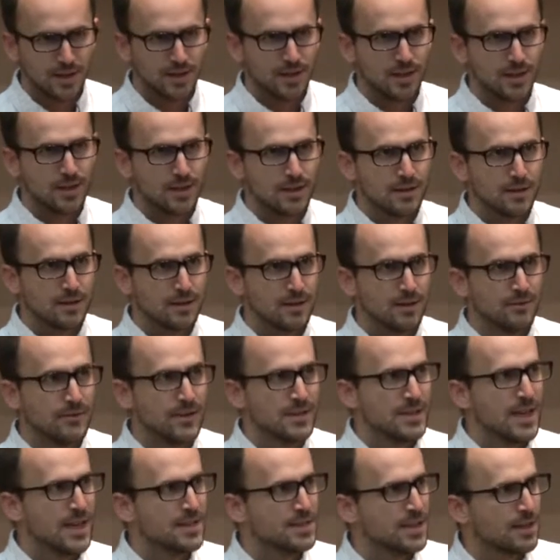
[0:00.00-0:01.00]
The
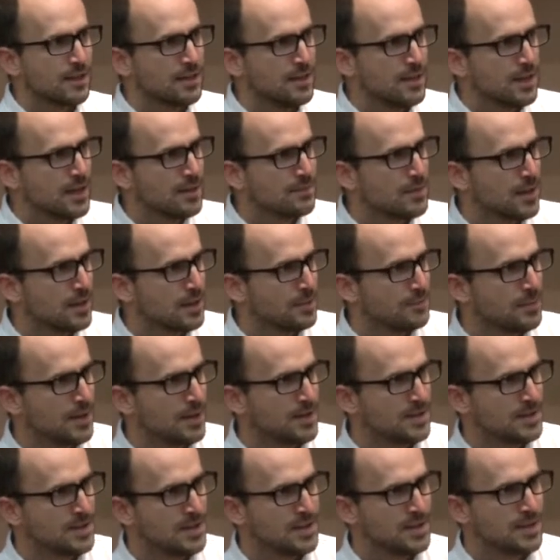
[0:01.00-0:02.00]
fantastic thing about
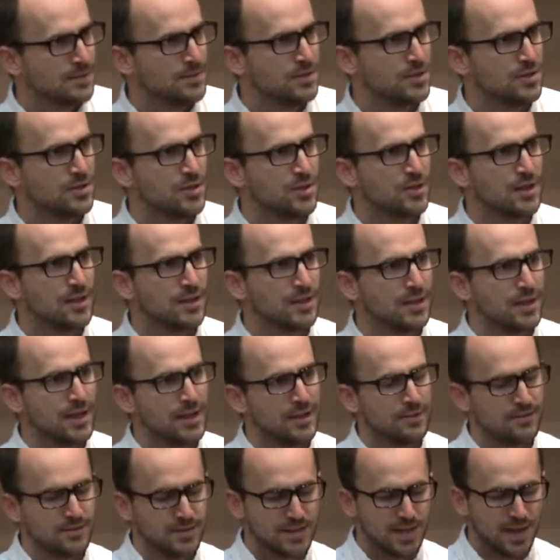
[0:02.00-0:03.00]
embedded systems is you can
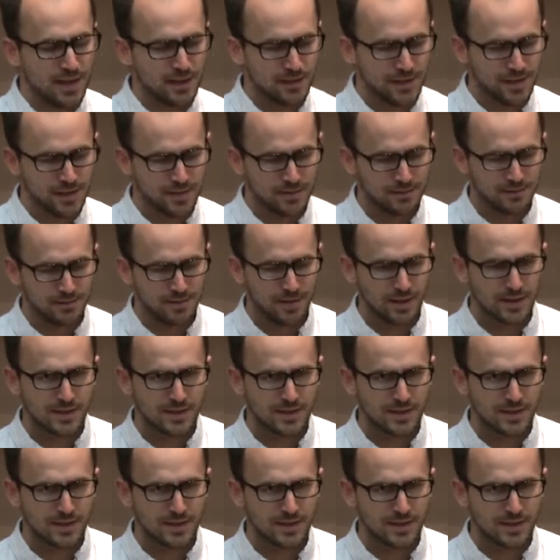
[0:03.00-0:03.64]
kind of dial in